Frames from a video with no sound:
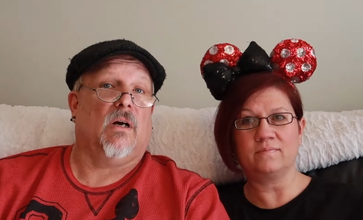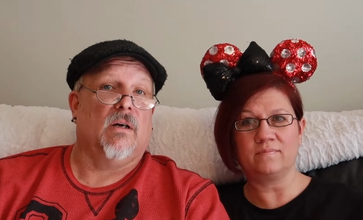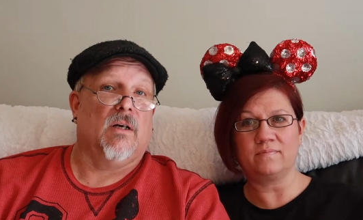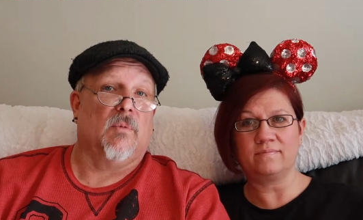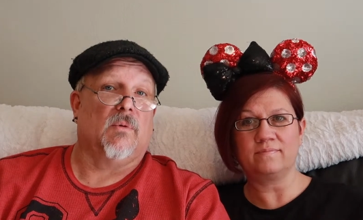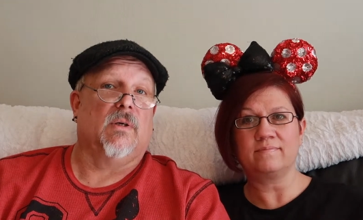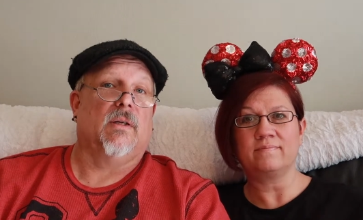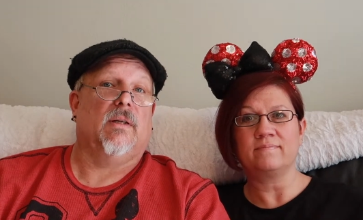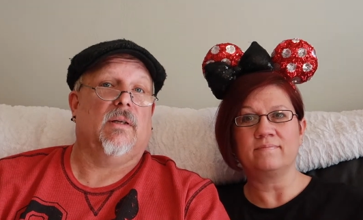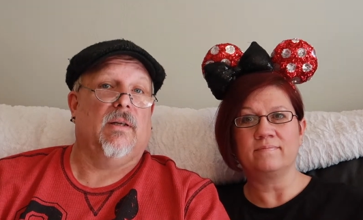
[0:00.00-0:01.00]
Speaker 1: our number
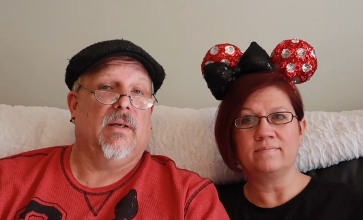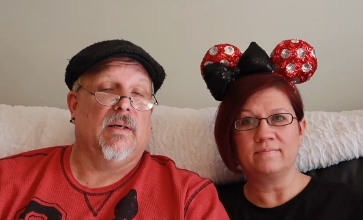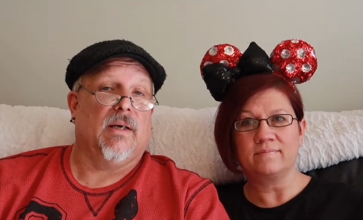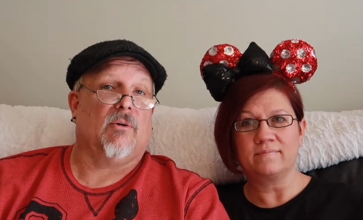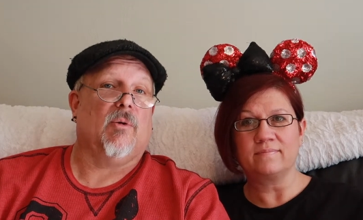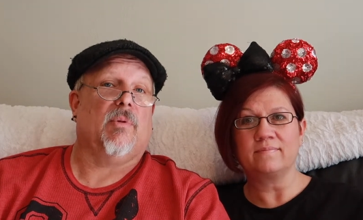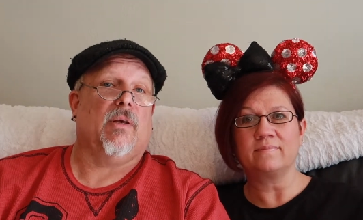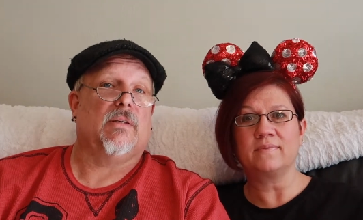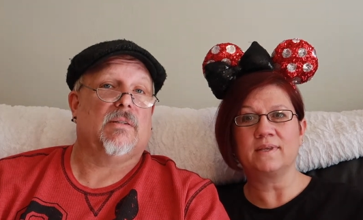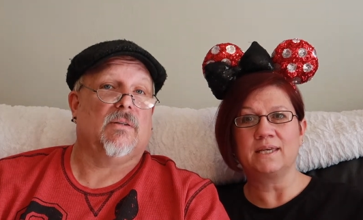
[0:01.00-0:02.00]
one, and then it got
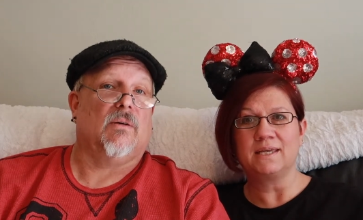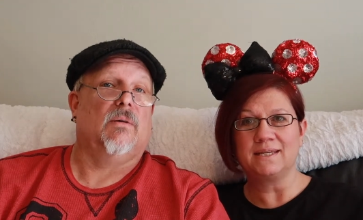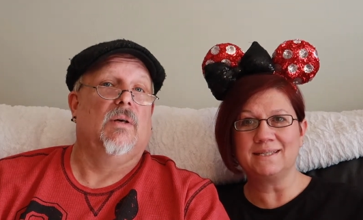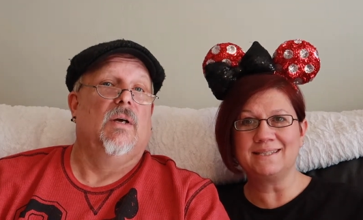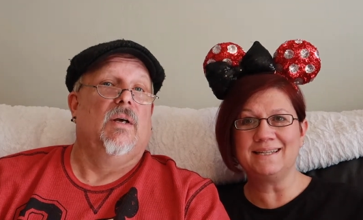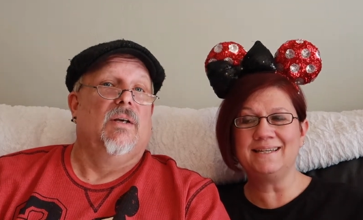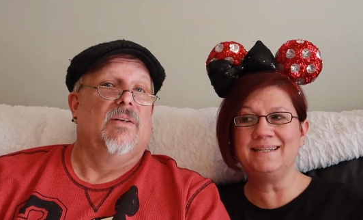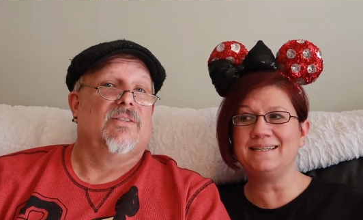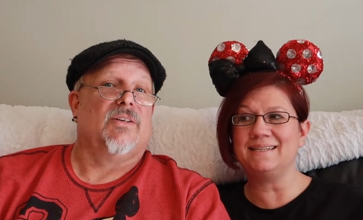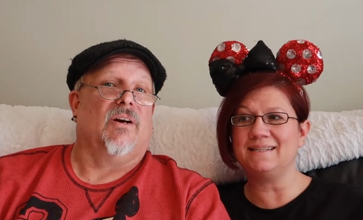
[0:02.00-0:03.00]
replaced. So
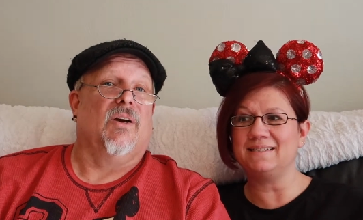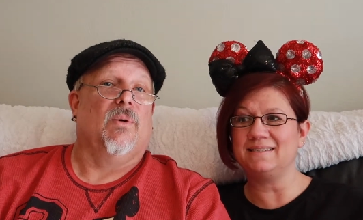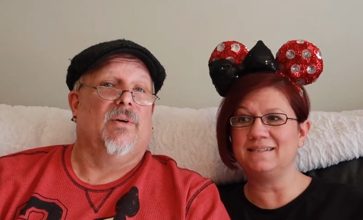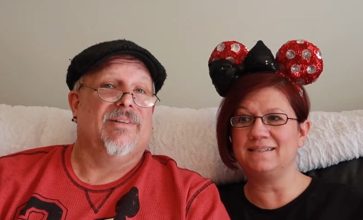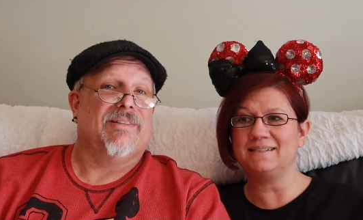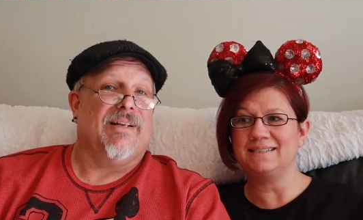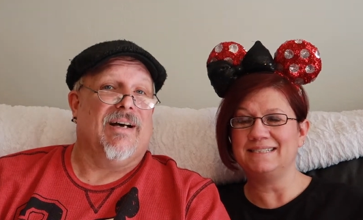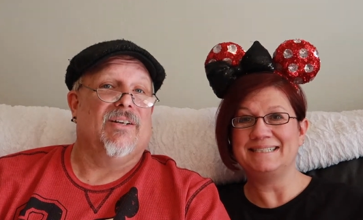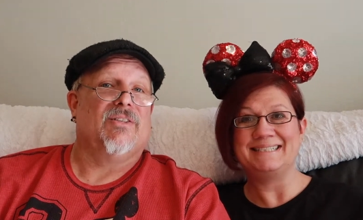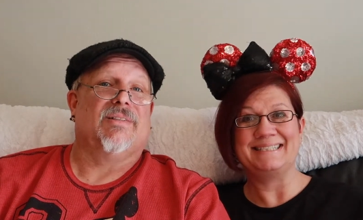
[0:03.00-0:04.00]
Did. sorry, Wilderness
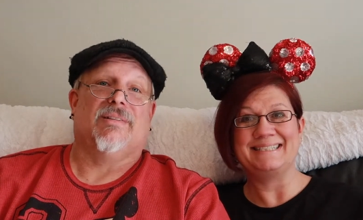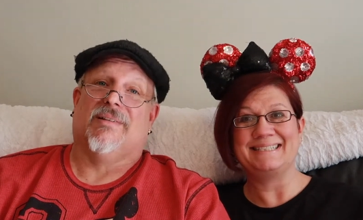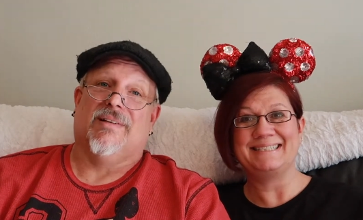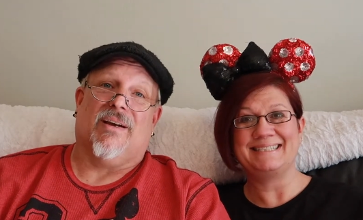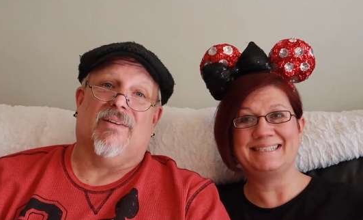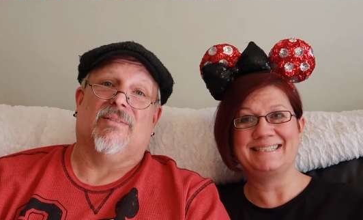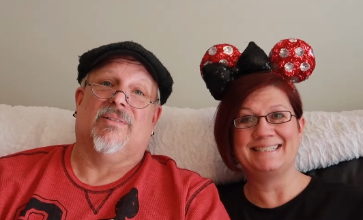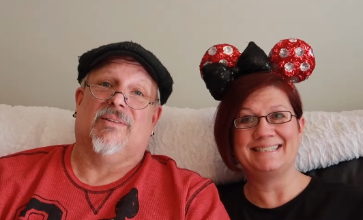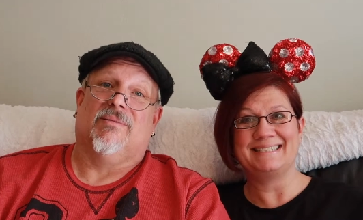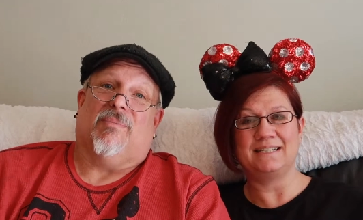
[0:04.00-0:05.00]
Lodge,
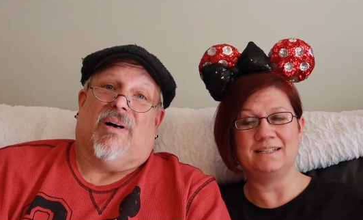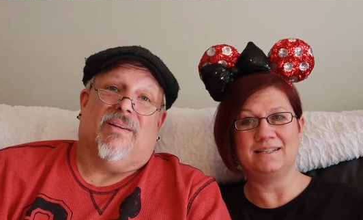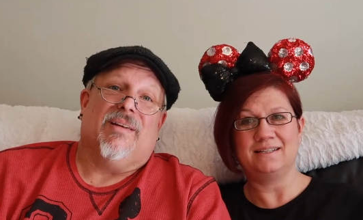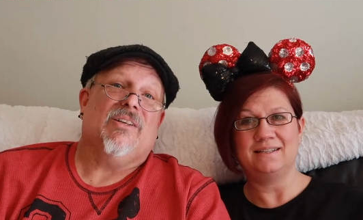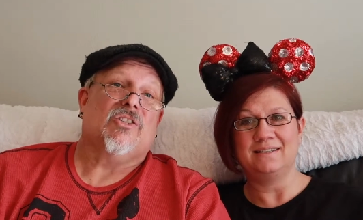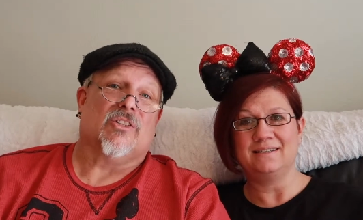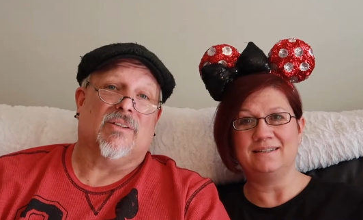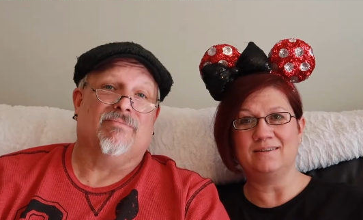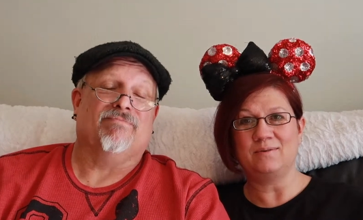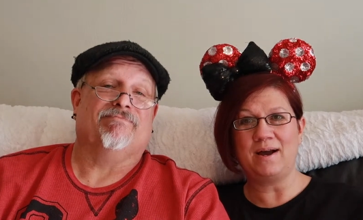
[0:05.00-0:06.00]
now
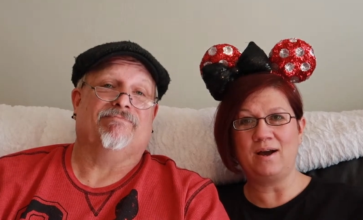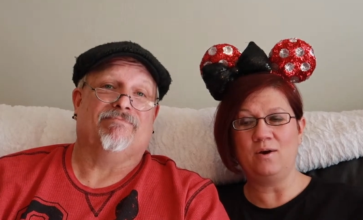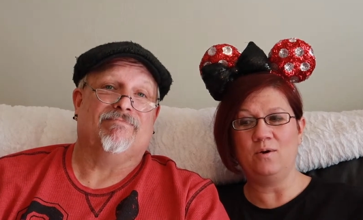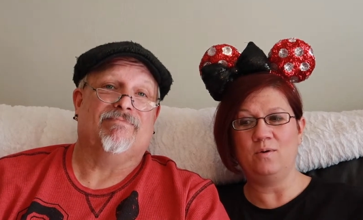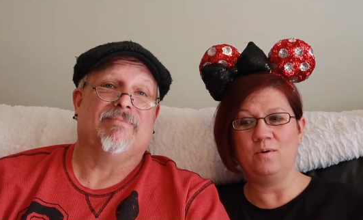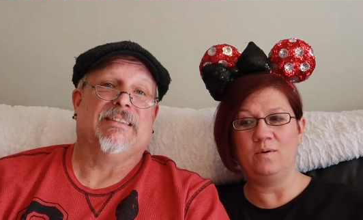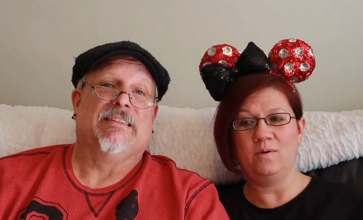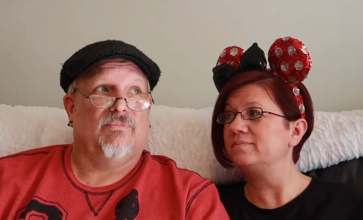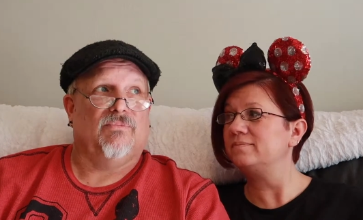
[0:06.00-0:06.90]
Polynesian. Wow.